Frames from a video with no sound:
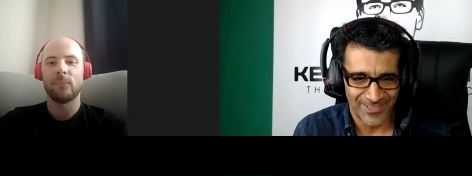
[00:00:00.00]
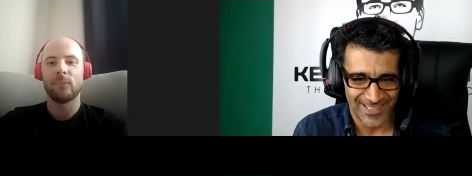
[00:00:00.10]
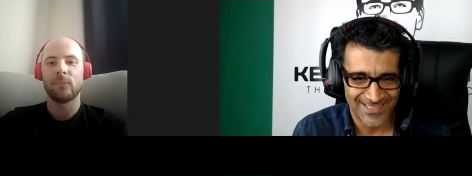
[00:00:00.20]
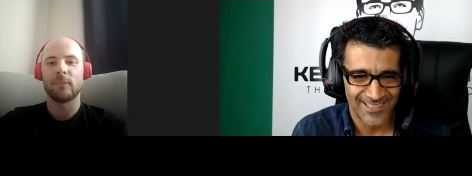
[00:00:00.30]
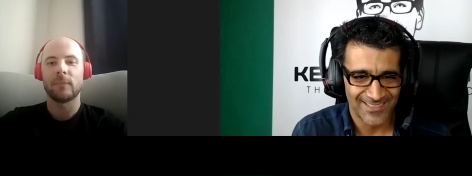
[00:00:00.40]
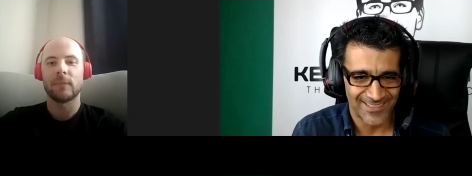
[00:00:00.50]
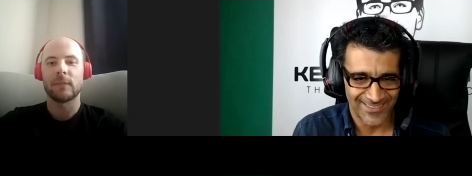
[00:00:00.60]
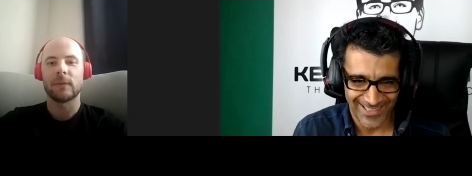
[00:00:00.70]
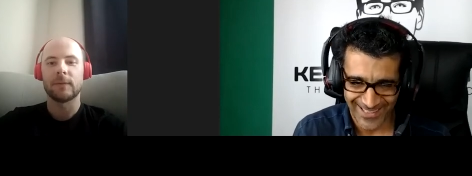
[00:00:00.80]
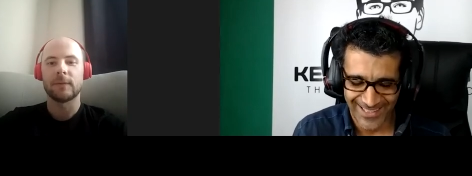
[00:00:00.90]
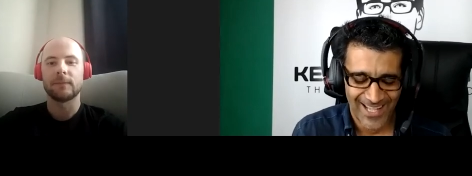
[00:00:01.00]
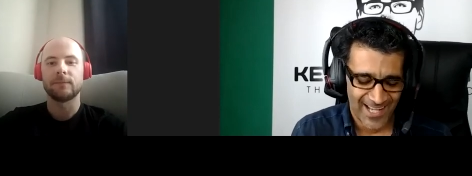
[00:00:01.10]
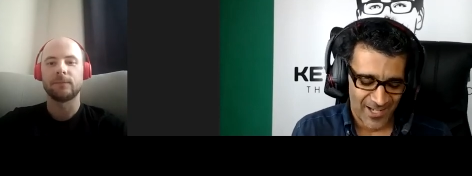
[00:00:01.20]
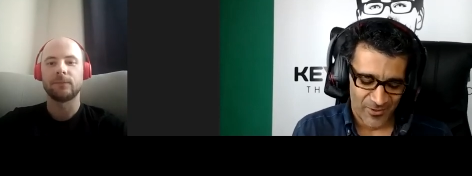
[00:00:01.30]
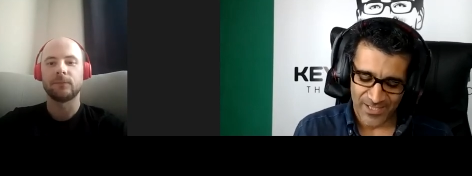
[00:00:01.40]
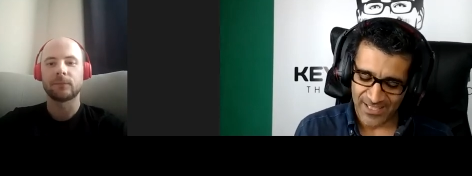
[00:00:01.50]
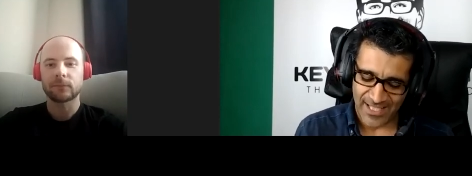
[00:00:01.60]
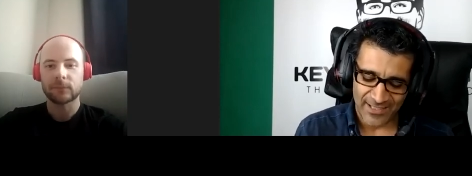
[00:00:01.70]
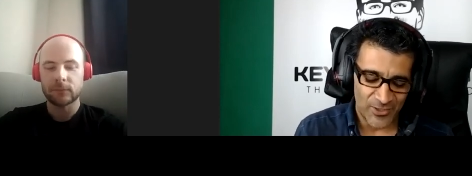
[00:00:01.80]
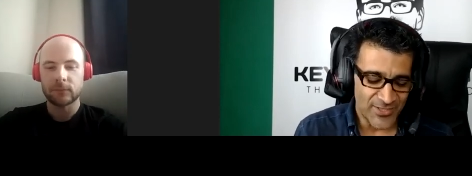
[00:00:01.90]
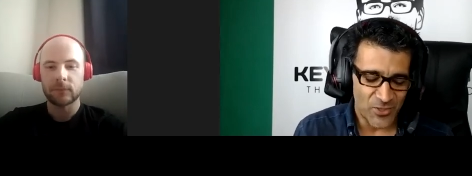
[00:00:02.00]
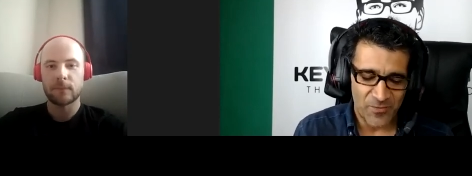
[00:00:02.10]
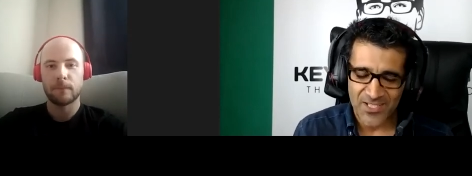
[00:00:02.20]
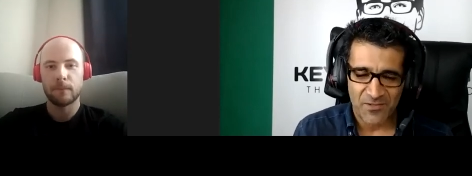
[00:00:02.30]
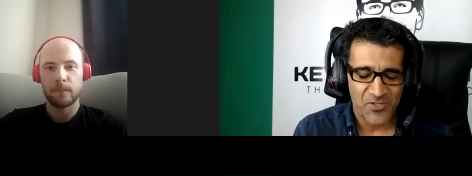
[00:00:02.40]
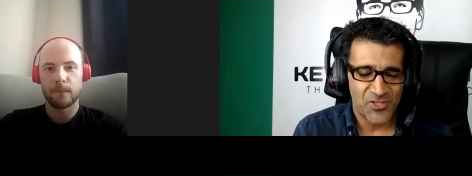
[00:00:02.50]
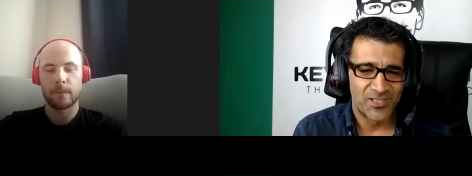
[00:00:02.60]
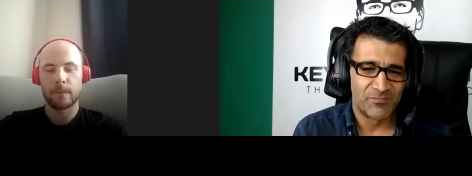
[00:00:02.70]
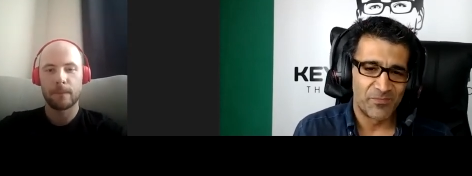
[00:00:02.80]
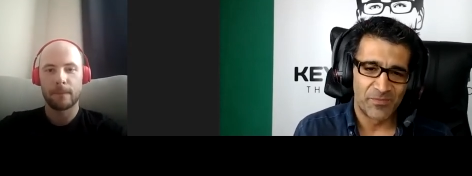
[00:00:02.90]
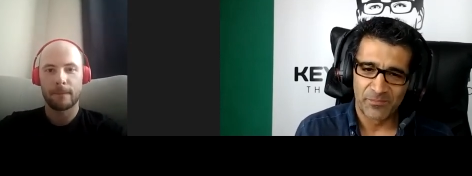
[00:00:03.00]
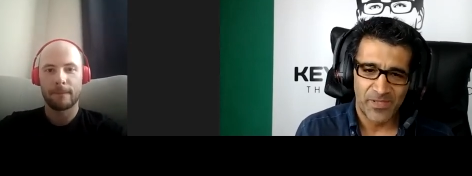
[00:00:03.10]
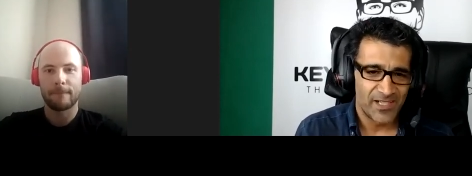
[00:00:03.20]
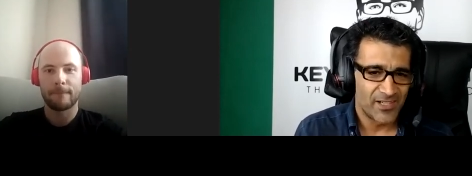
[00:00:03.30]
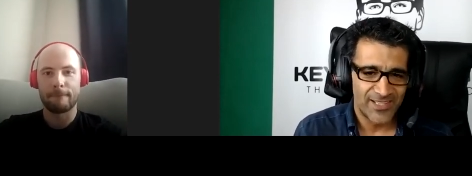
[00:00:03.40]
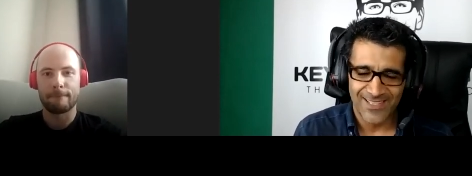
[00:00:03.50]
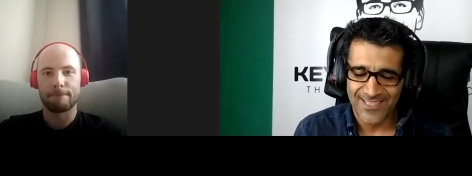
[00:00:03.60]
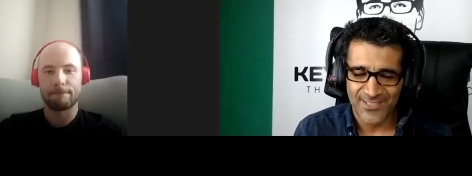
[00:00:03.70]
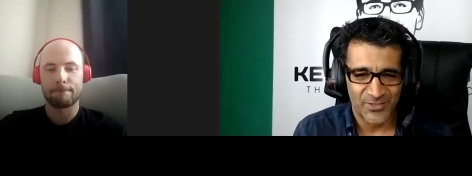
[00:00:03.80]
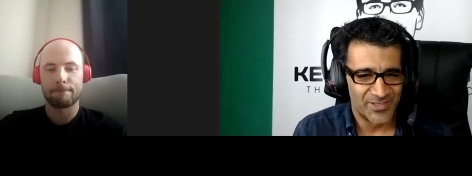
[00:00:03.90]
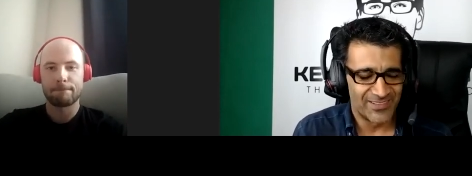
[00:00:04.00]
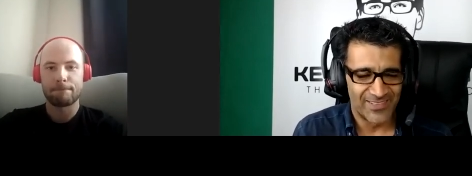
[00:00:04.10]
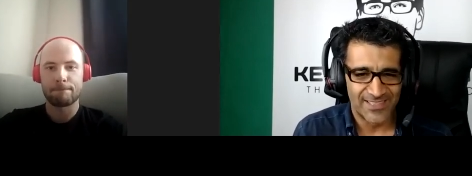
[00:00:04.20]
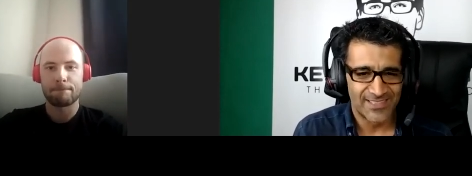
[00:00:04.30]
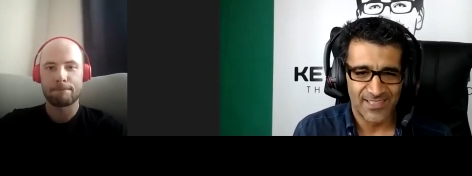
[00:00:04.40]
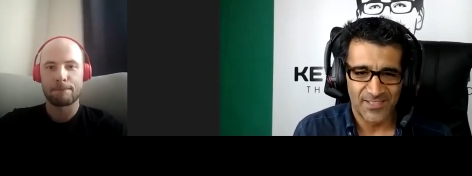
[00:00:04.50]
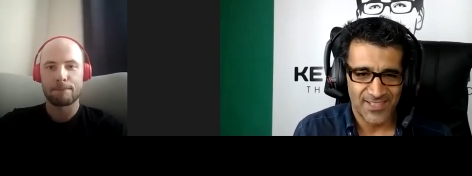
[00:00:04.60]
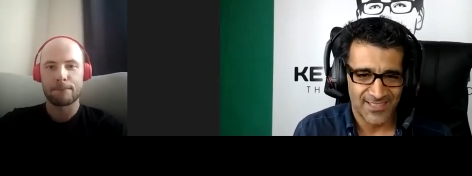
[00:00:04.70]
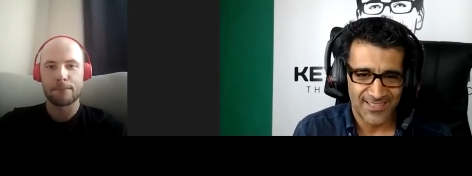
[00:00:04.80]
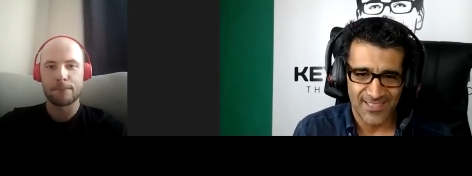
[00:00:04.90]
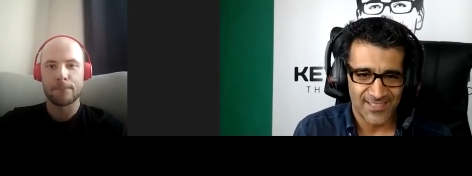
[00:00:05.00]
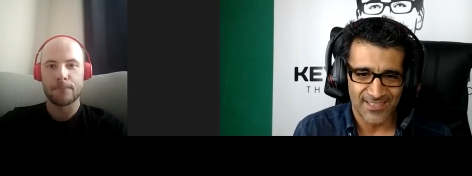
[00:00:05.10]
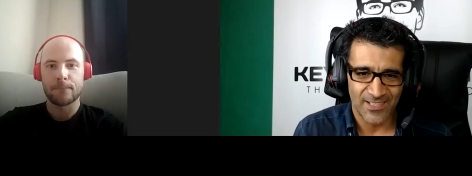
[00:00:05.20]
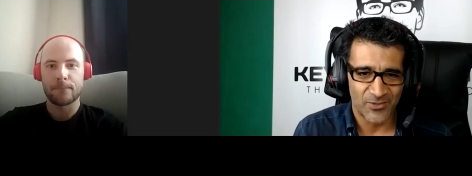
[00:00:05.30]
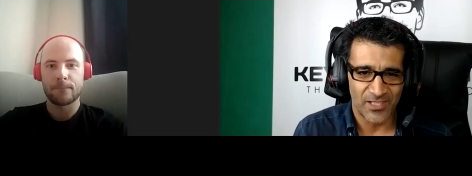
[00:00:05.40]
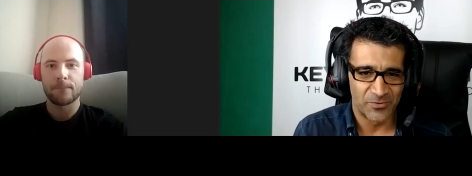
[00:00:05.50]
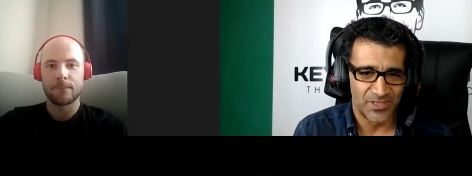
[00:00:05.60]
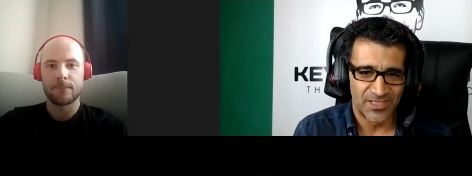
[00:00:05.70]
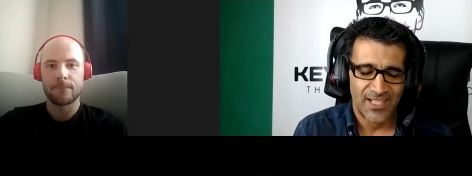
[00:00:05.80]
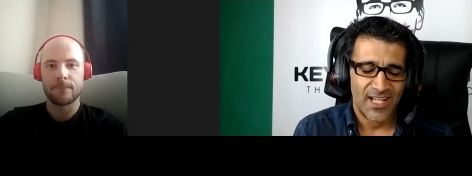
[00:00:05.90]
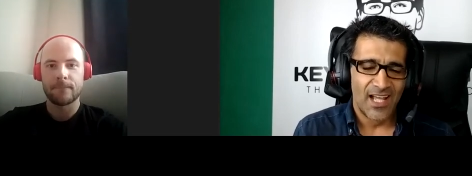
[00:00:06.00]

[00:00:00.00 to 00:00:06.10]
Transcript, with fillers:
Speaker 1: Mike. Okay, well, I learned so much. I'm sure my audience too. It's, it's just it's just incredible.